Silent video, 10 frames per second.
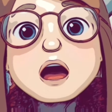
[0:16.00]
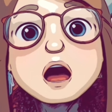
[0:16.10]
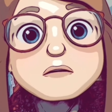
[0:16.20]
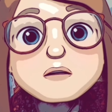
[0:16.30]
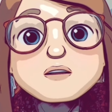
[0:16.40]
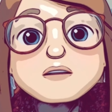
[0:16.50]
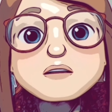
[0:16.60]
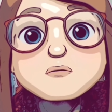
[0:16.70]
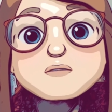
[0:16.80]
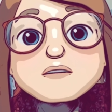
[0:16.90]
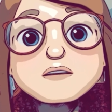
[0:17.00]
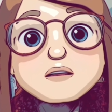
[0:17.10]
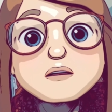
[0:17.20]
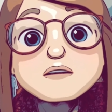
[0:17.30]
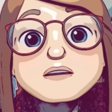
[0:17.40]
during the Wars of the
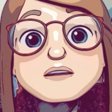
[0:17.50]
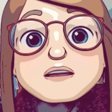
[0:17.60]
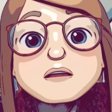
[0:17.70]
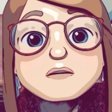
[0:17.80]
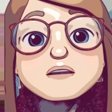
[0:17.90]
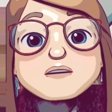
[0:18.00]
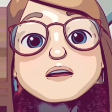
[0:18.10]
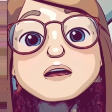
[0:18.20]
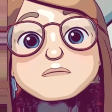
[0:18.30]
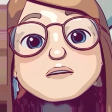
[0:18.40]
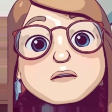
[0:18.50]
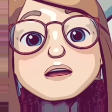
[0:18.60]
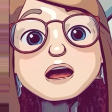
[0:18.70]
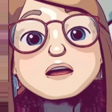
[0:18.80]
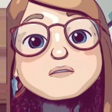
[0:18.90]
Roses, and there was a fight between
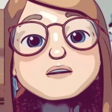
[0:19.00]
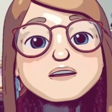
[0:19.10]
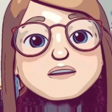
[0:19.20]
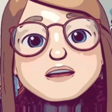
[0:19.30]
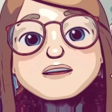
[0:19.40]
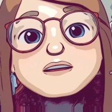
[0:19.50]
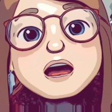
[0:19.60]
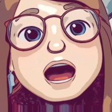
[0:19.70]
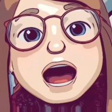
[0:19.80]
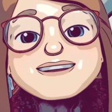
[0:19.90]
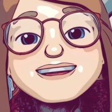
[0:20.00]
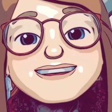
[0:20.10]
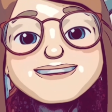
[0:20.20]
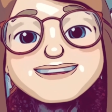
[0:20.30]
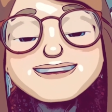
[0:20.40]
Henry VI and his
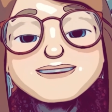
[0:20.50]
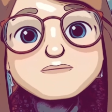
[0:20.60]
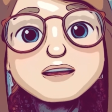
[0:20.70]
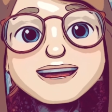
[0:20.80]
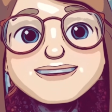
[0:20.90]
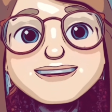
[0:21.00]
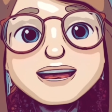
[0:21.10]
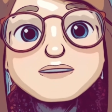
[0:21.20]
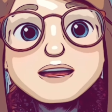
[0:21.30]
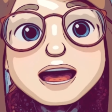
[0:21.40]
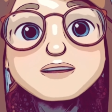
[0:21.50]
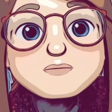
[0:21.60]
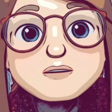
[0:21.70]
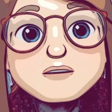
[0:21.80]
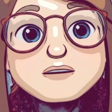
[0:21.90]
distant relative,
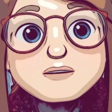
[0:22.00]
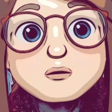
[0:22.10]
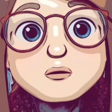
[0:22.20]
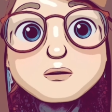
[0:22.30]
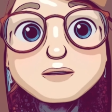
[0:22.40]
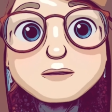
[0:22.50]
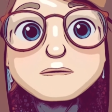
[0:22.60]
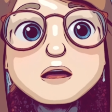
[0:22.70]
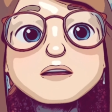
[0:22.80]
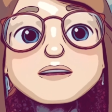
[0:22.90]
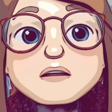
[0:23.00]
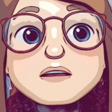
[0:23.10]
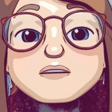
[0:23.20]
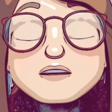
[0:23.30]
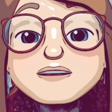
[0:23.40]
Edward IV. Now,
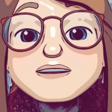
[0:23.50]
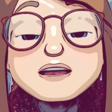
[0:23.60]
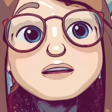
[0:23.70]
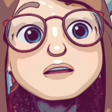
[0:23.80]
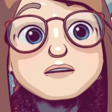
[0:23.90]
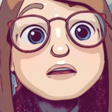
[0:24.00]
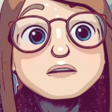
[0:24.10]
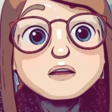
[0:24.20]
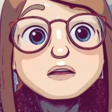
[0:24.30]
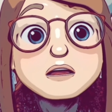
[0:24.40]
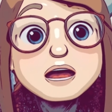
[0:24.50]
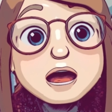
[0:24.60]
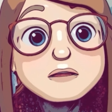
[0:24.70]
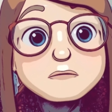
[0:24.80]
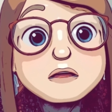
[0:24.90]
Henry VI had a very good
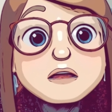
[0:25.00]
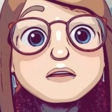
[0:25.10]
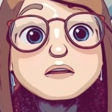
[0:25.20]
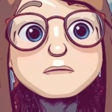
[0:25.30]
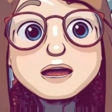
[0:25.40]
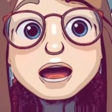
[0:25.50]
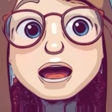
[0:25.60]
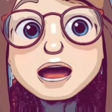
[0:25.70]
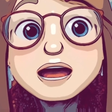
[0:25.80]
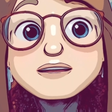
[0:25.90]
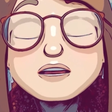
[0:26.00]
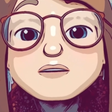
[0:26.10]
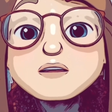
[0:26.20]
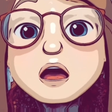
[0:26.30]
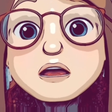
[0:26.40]
claim to be king, as his
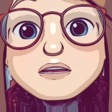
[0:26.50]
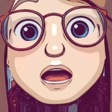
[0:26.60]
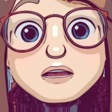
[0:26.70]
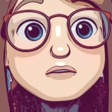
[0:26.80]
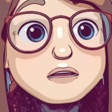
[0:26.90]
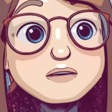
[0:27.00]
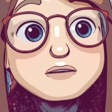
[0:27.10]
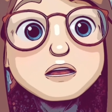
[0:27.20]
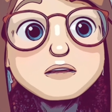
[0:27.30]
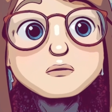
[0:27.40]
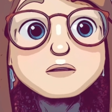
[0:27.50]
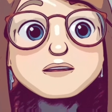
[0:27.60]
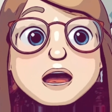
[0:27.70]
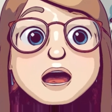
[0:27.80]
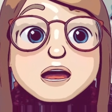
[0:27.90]
father, Henry V, was
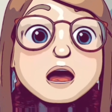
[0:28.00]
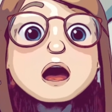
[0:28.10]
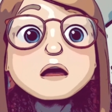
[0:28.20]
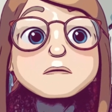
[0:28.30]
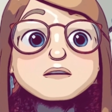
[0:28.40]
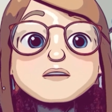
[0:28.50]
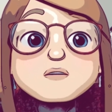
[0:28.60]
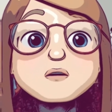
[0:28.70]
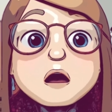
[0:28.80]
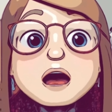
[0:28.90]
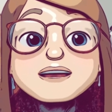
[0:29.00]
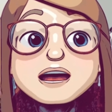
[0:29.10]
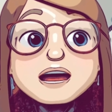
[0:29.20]
king before, and he